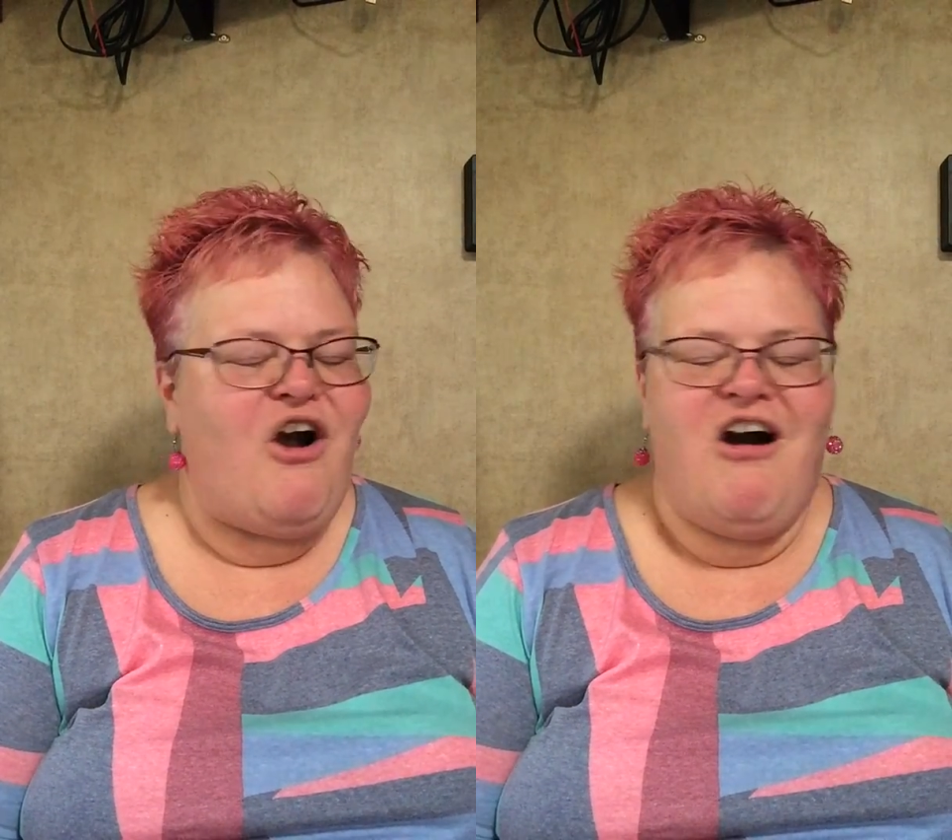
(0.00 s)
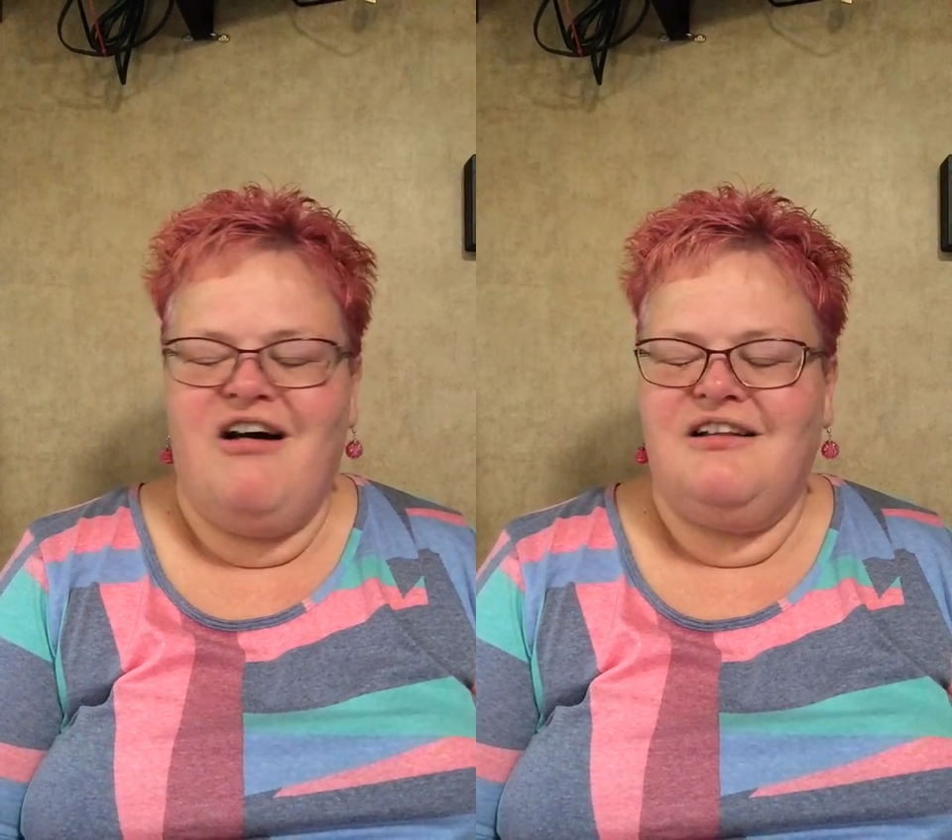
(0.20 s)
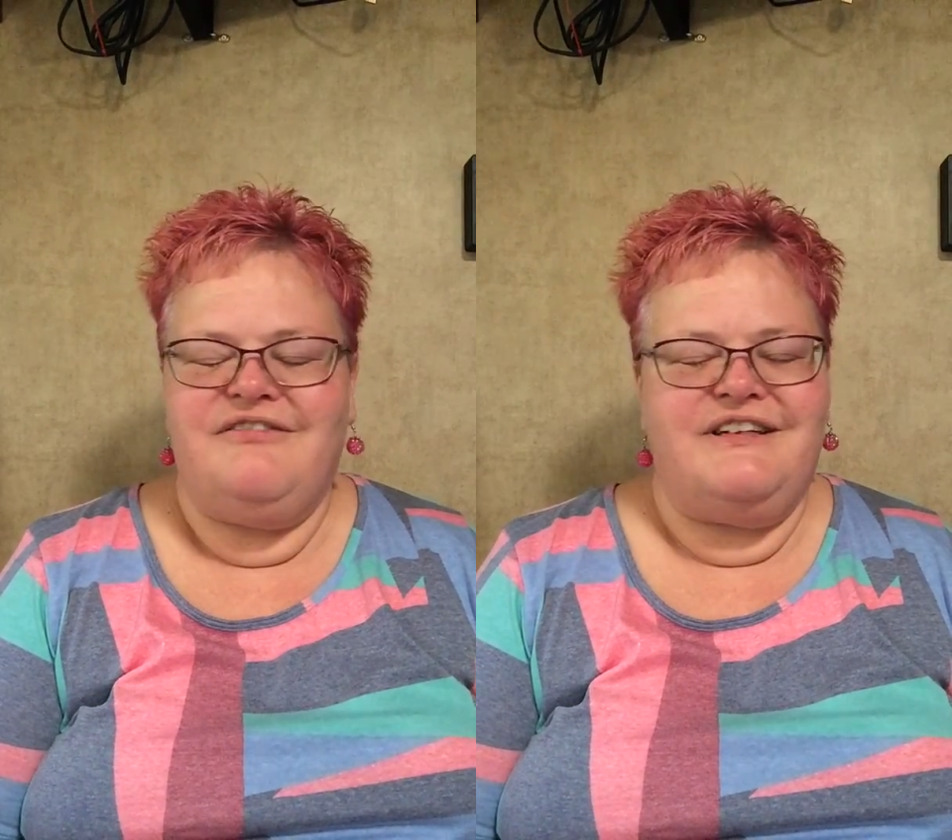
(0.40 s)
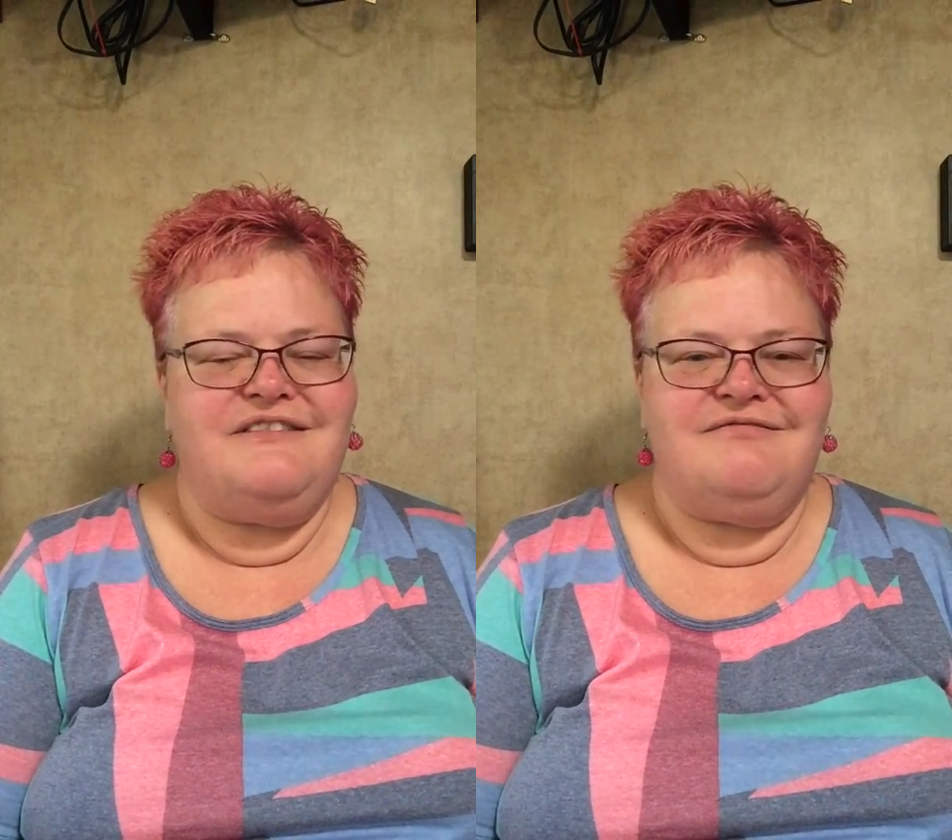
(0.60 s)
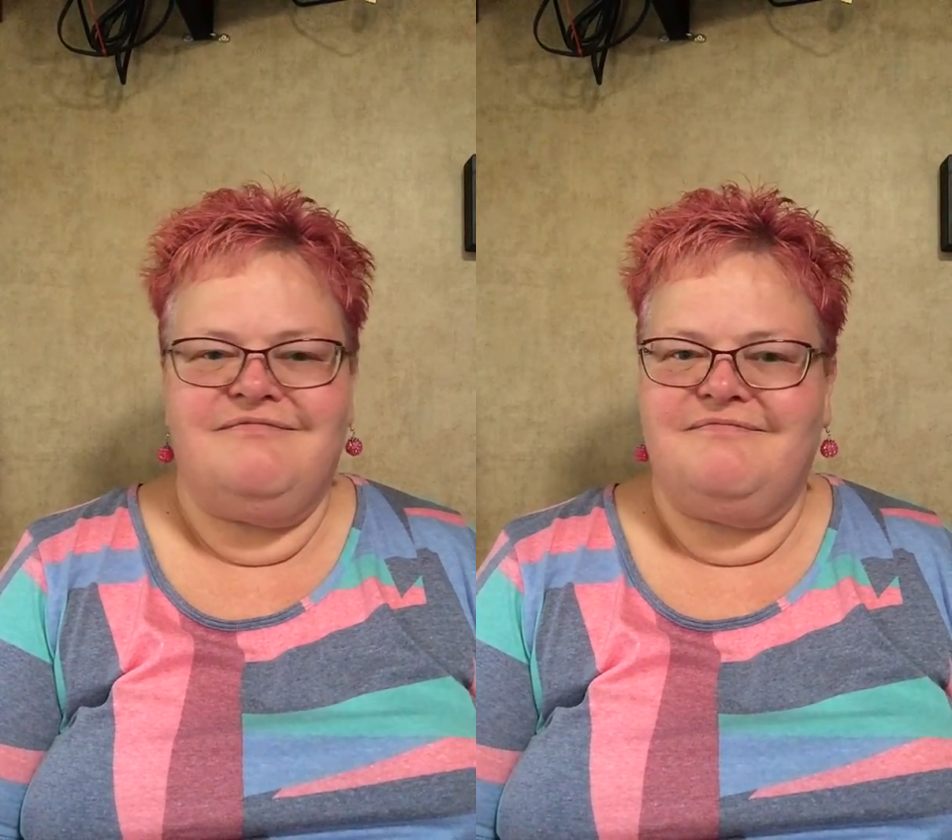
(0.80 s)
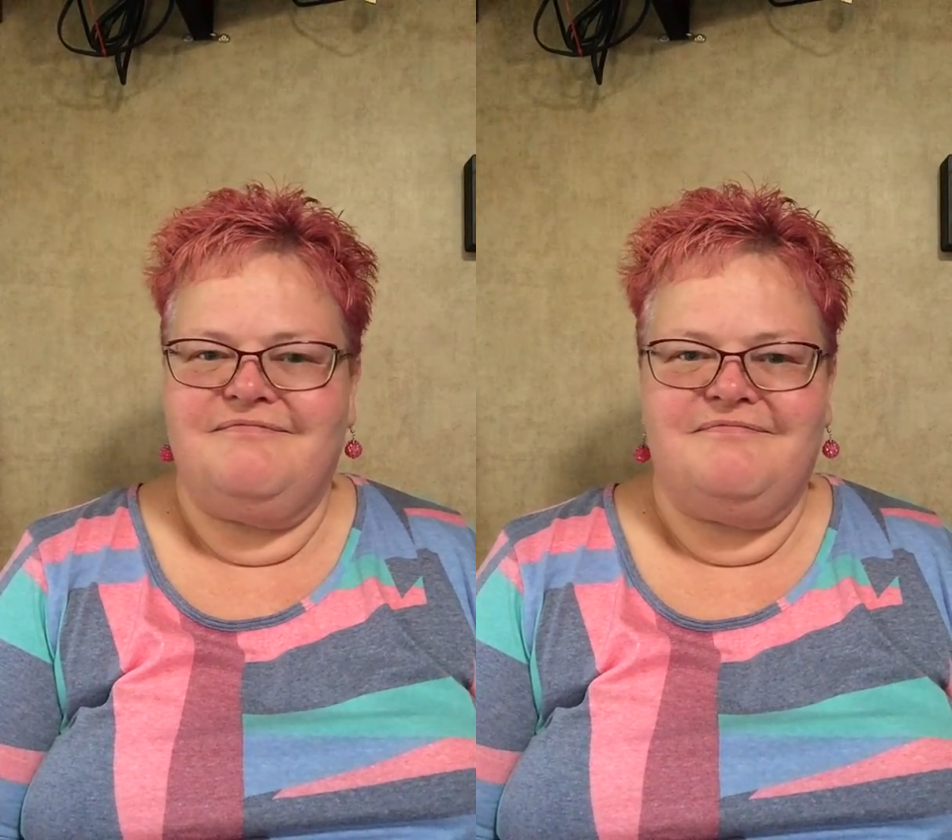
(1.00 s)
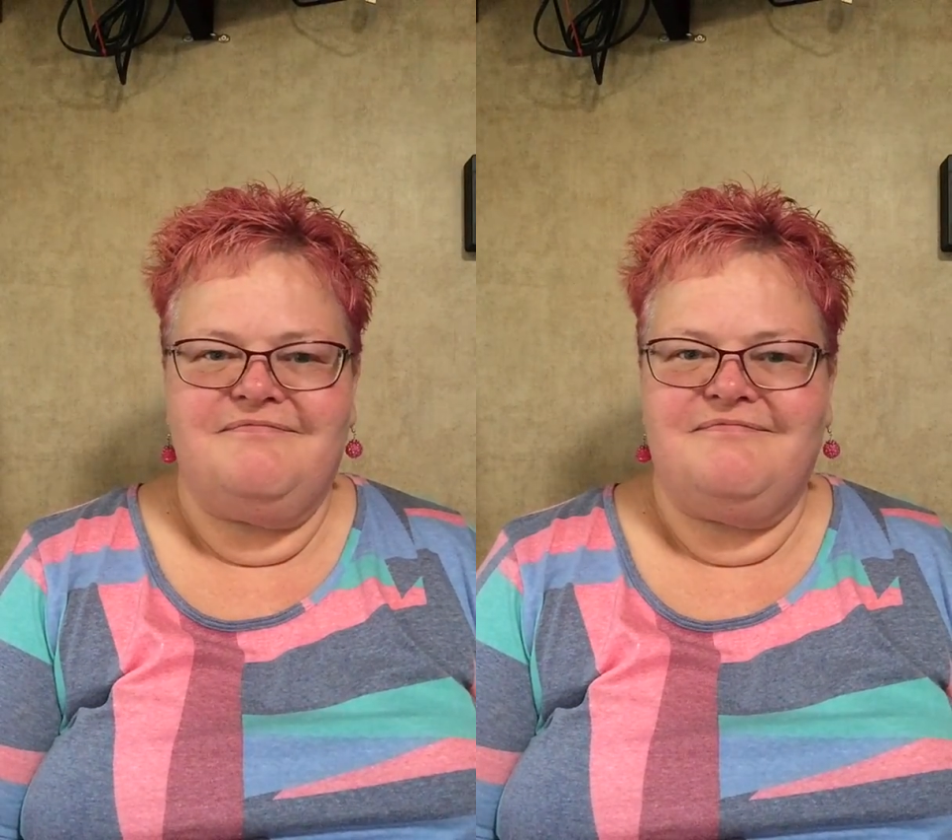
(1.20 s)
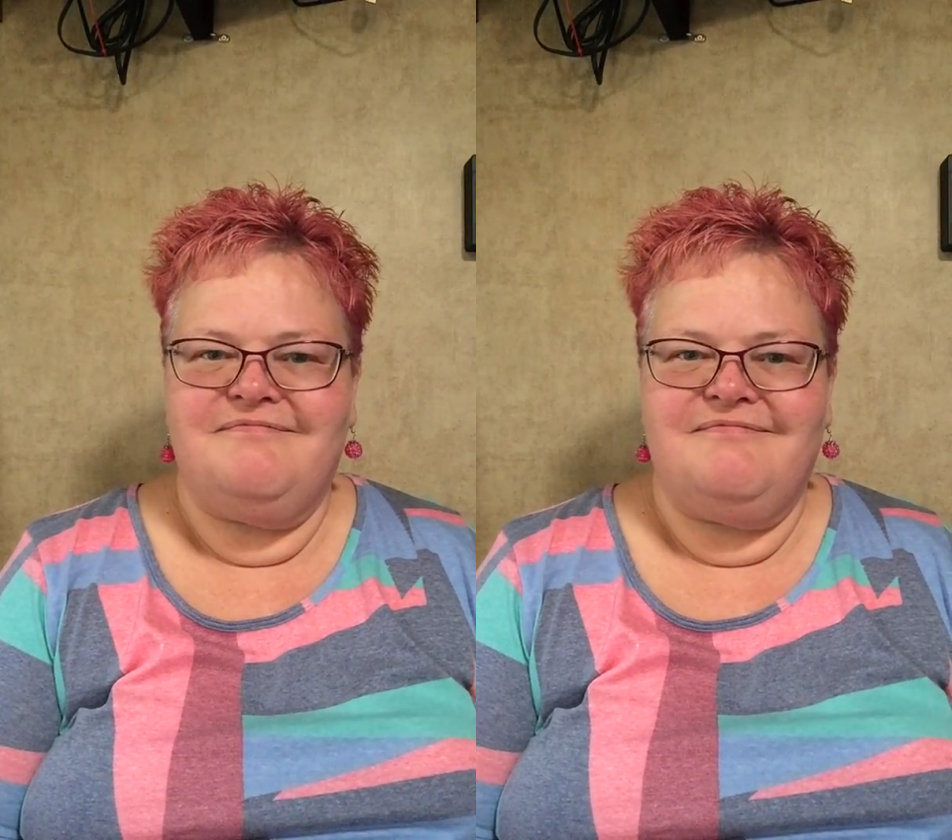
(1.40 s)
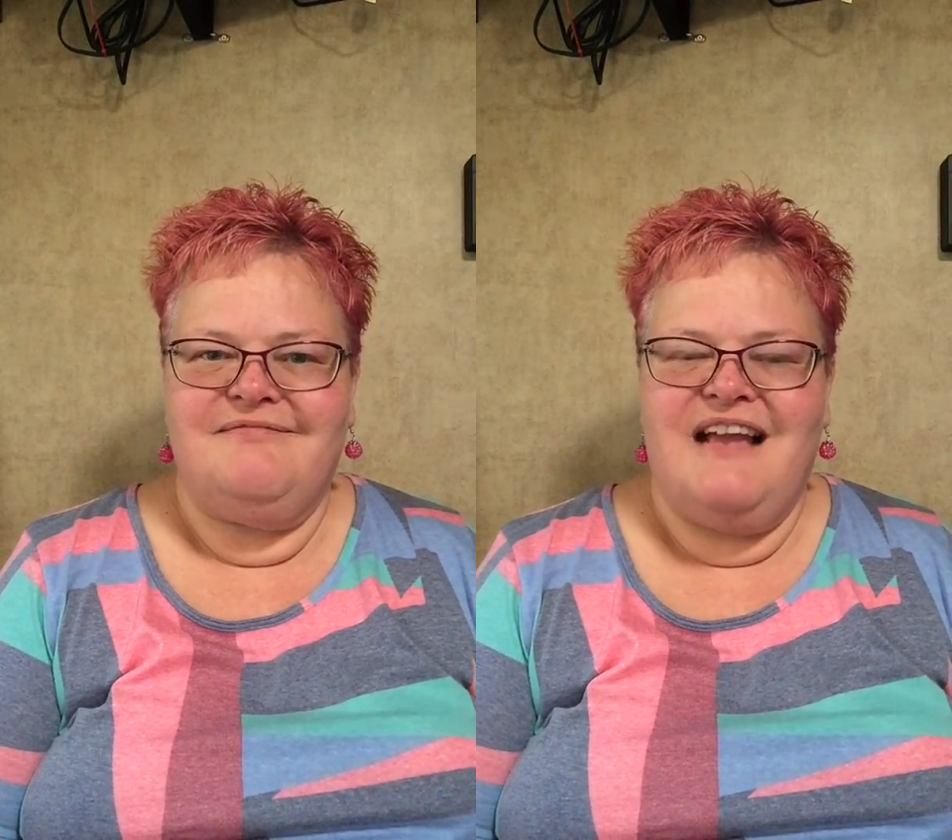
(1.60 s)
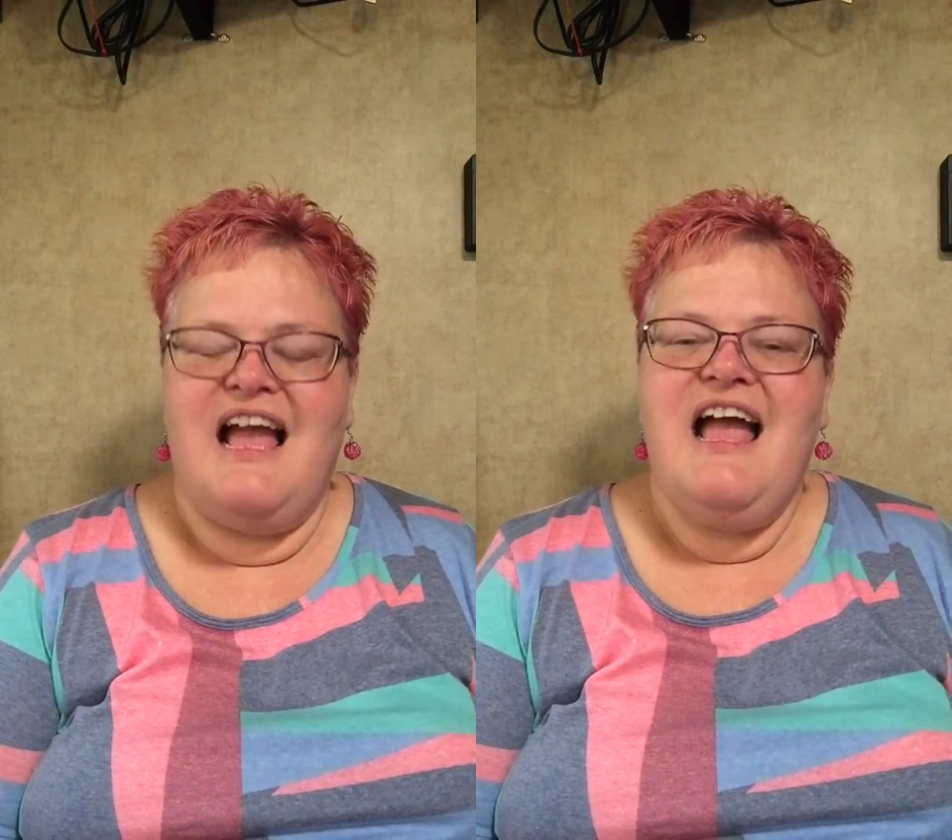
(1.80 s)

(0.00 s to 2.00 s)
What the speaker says: All of it.